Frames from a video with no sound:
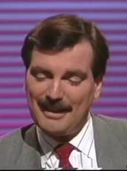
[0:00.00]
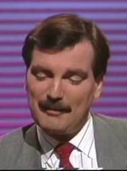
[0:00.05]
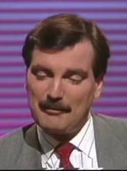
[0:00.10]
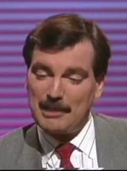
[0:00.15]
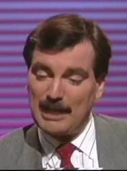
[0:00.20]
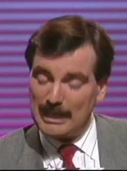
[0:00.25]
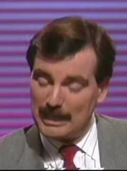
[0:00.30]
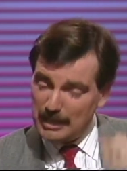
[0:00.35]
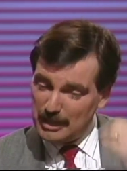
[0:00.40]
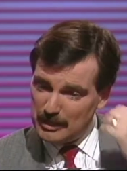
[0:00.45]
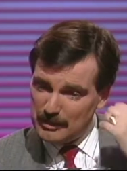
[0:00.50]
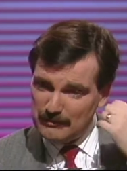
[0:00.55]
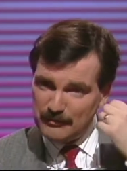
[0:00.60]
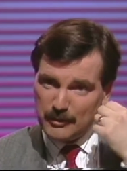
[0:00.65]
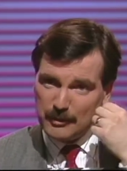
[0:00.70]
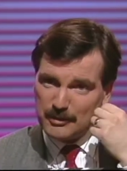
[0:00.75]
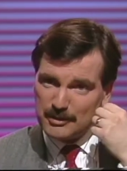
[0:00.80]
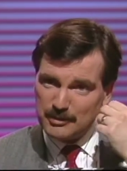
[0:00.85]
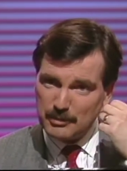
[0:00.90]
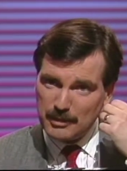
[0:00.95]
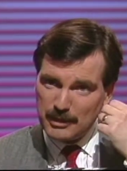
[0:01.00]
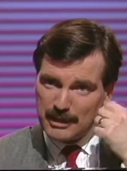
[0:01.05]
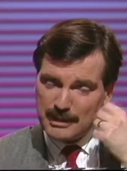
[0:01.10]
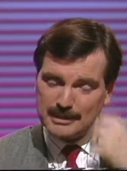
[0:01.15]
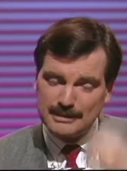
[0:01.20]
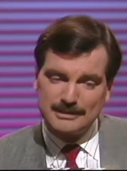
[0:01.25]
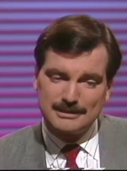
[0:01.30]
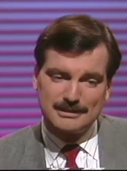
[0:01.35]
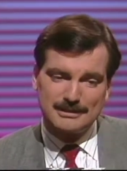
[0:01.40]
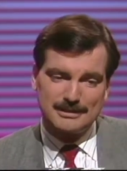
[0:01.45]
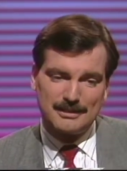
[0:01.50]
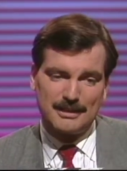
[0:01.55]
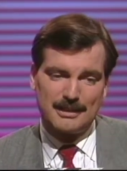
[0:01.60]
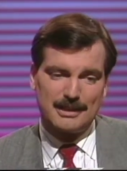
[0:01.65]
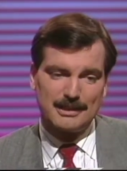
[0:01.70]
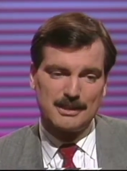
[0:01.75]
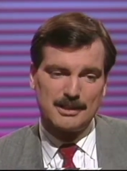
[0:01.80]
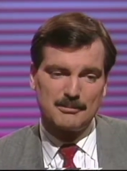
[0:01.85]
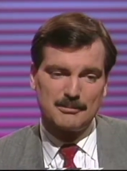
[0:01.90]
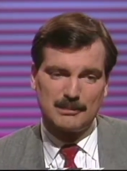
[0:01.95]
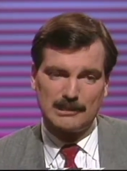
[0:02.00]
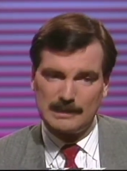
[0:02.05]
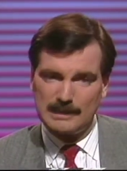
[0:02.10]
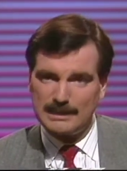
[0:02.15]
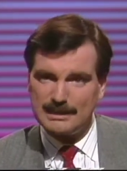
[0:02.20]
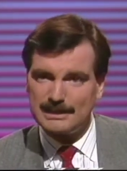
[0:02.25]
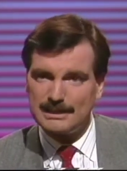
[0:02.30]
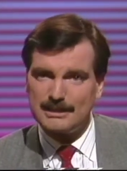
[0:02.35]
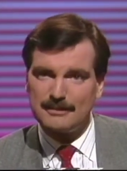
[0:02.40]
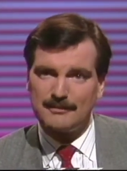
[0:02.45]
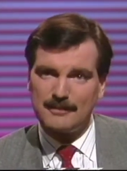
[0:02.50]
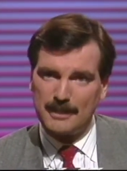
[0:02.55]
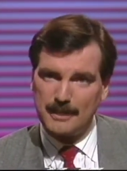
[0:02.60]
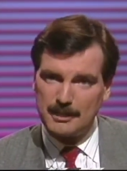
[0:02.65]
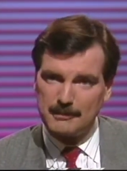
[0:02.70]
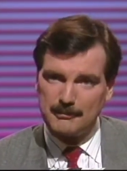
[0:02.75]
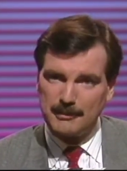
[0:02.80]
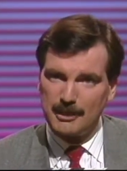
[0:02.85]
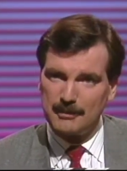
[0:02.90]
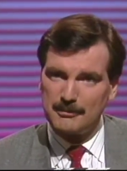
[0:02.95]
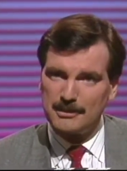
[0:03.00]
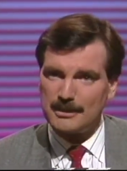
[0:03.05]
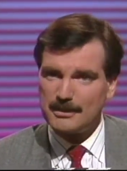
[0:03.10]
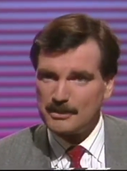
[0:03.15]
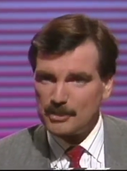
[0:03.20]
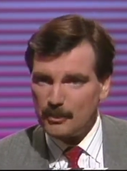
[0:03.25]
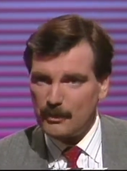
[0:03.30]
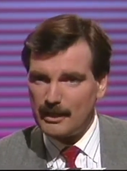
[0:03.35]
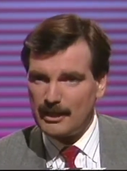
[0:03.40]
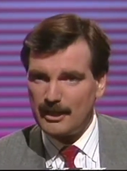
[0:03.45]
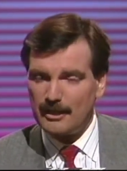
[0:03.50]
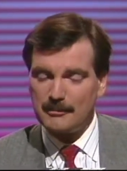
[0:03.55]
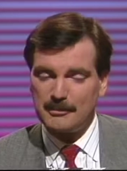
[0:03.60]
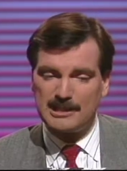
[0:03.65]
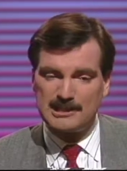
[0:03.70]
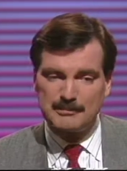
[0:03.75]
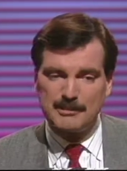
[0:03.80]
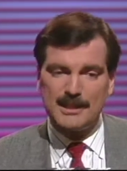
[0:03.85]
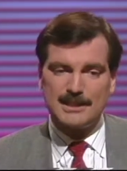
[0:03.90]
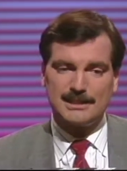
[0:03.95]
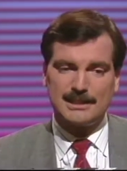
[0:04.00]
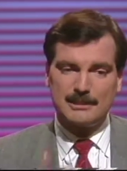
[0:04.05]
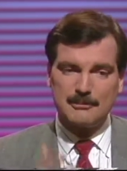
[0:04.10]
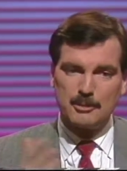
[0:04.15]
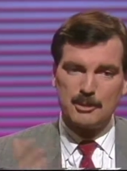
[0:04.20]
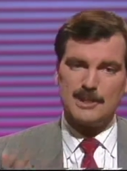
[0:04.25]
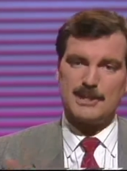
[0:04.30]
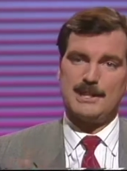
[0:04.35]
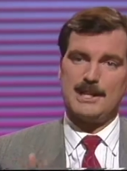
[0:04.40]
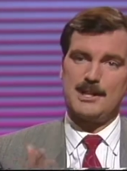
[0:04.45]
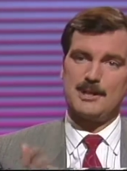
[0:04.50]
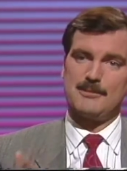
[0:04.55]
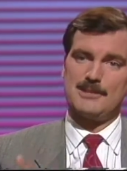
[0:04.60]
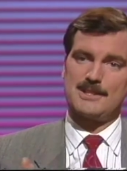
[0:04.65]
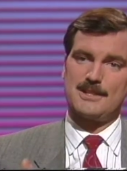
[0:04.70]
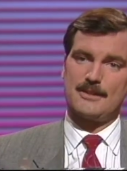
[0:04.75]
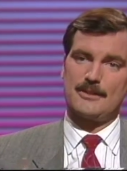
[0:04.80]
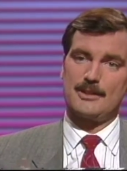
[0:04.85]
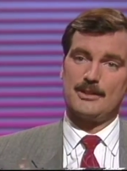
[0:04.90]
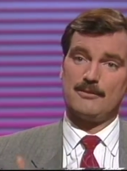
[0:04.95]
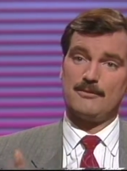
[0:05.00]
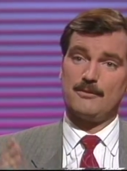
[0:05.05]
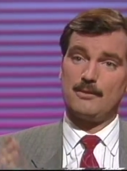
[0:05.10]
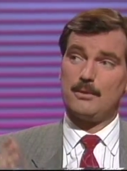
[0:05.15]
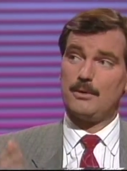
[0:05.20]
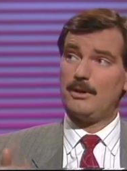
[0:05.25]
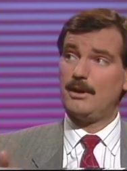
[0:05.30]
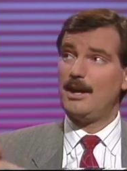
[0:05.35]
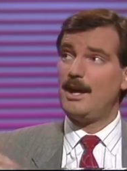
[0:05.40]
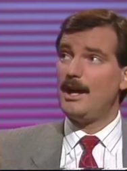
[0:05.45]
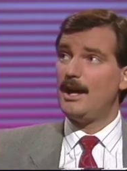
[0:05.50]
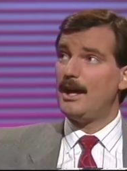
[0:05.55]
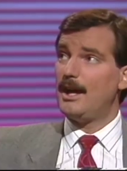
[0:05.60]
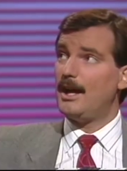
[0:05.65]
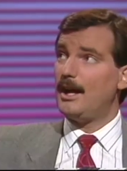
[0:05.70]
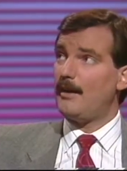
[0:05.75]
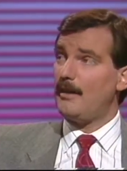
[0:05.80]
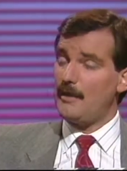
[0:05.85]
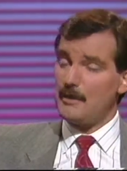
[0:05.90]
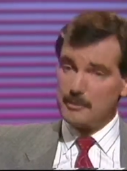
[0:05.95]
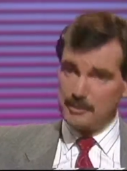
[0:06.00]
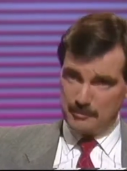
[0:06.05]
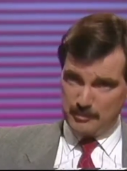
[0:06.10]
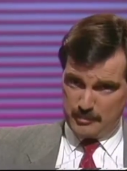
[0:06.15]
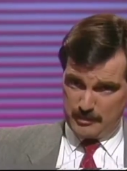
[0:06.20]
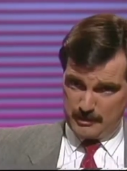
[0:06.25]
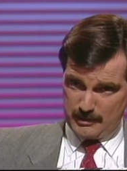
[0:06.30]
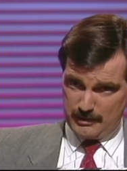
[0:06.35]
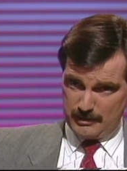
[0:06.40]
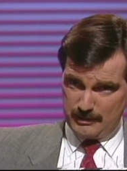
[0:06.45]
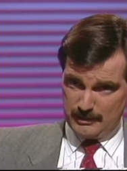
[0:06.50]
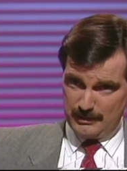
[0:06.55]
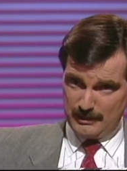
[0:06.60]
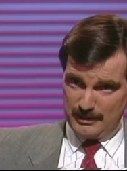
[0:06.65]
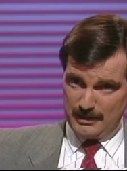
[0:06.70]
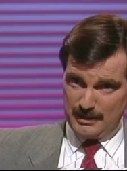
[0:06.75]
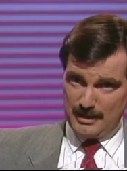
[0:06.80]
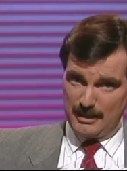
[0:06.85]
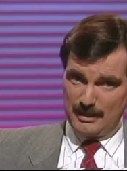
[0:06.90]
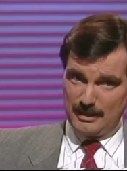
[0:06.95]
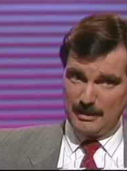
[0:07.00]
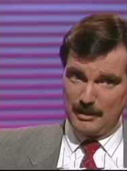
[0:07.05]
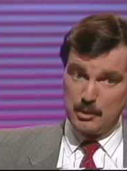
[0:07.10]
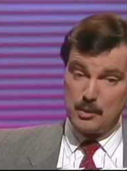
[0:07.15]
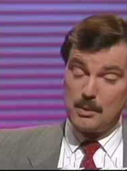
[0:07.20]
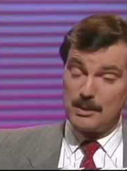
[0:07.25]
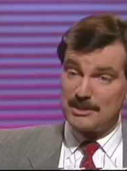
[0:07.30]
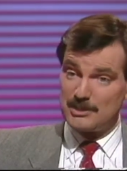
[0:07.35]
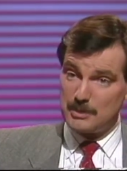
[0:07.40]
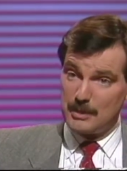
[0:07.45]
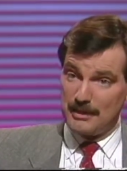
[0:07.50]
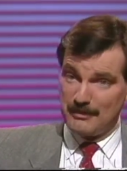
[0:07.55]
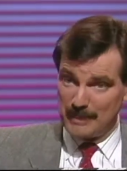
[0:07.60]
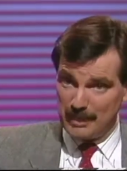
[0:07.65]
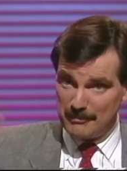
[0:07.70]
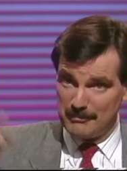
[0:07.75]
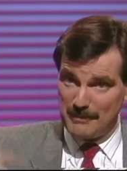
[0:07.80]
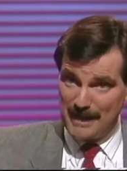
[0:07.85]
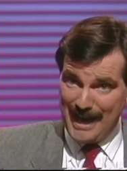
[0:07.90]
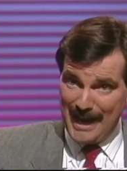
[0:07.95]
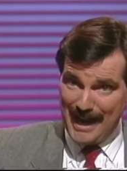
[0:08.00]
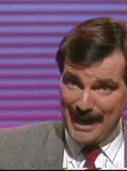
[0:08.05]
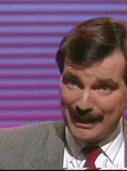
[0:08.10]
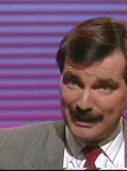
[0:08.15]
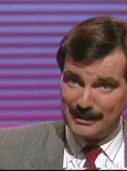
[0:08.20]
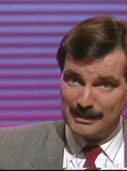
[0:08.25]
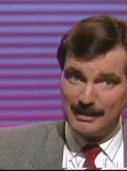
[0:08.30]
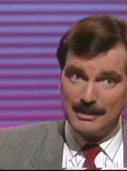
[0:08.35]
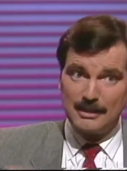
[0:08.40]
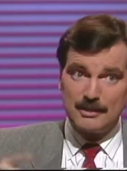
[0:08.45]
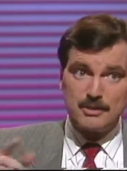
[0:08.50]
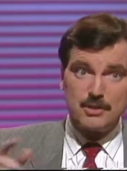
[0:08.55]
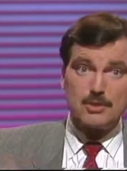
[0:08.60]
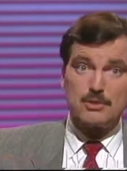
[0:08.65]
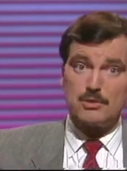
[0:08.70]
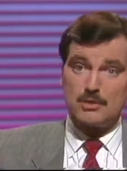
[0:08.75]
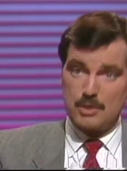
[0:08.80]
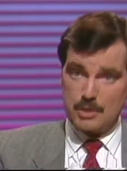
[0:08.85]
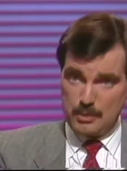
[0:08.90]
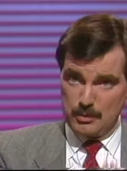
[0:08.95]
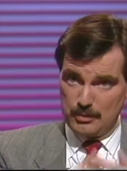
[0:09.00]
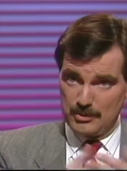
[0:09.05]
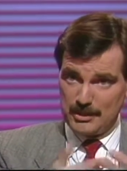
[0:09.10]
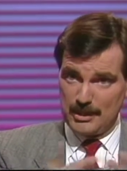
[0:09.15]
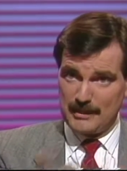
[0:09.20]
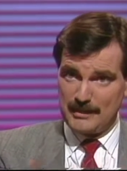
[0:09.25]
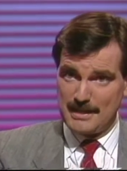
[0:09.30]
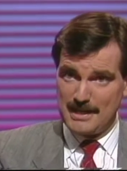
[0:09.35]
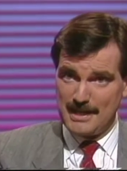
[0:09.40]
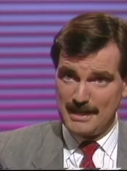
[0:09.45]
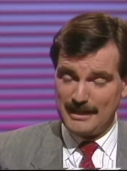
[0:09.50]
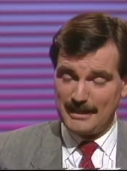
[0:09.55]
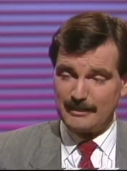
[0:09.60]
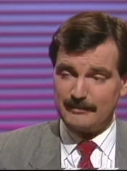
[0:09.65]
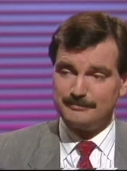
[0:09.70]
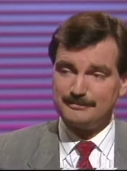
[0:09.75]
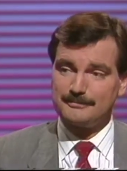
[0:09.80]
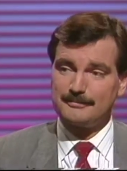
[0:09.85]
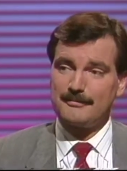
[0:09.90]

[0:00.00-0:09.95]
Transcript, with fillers: But I got on the phones working, uh, talking to the police and the fire department and towing companies, basically putting together material for another reporter uh, who was to have come back mm -hmm. to, to, use on the air.